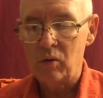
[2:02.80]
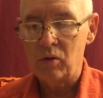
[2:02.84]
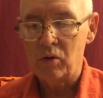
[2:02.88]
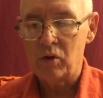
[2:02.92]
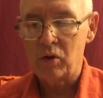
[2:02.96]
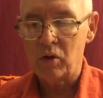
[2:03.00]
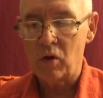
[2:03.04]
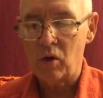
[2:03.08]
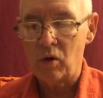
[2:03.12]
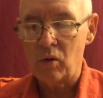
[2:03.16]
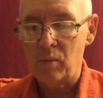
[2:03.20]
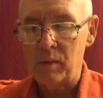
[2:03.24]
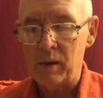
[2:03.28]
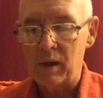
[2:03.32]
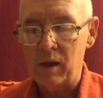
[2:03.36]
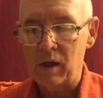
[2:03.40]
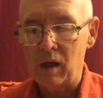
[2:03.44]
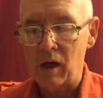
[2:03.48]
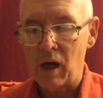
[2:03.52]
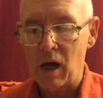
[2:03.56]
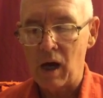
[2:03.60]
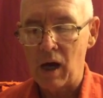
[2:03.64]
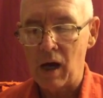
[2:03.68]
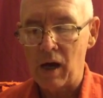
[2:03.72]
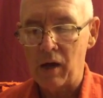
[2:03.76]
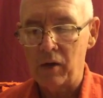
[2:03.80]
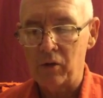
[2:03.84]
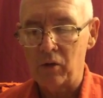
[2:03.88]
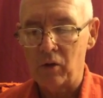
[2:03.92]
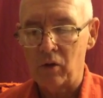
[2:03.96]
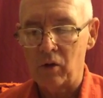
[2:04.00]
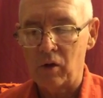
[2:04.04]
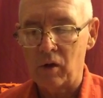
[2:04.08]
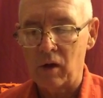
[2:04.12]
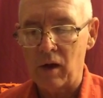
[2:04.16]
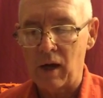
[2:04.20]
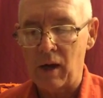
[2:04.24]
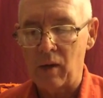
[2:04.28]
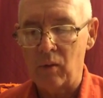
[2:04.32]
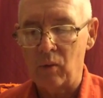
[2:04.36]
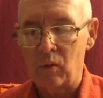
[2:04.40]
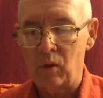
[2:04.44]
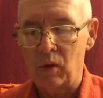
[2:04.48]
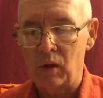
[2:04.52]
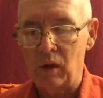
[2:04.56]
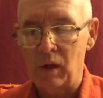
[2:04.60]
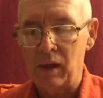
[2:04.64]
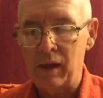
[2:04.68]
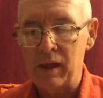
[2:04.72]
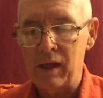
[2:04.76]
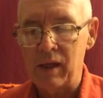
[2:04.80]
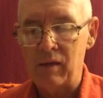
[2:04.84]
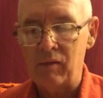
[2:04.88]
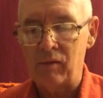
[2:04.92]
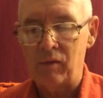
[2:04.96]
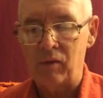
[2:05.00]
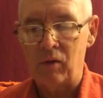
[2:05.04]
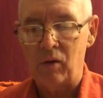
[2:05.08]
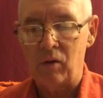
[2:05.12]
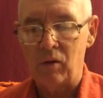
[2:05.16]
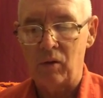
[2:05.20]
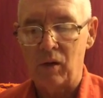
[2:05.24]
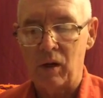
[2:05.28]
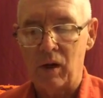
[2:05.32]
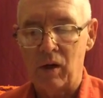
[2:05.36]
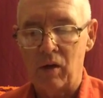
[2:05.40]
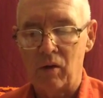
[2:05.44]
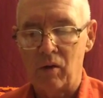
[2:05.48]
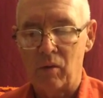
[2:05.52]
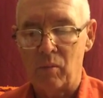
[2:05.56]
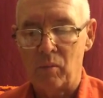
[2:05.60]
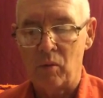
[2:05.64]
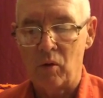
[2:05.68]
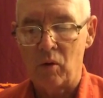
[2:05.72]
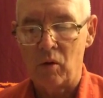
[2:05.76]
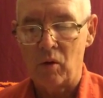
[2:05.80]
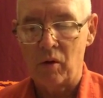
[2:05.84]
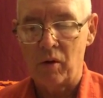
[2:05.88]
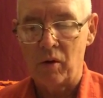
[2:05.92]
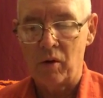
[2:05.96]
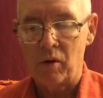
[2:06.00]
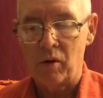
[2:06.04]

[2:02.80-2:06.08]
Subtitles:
show me God, or I will leave you in the morning,